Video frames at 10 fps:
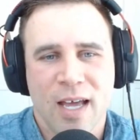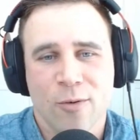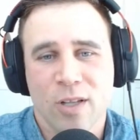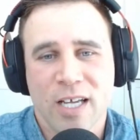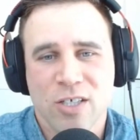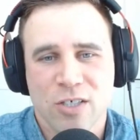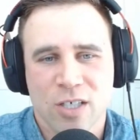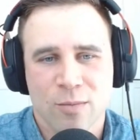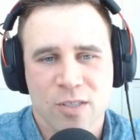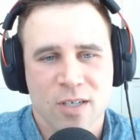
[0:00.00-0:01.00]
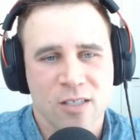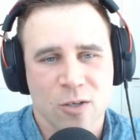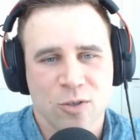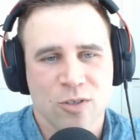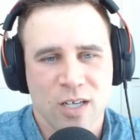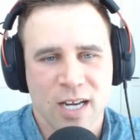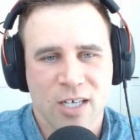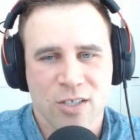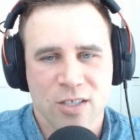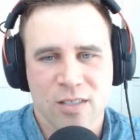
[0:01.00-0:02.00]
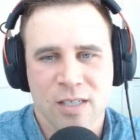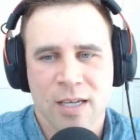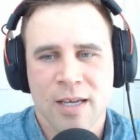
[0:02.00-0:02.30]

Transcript: and relationships like social connections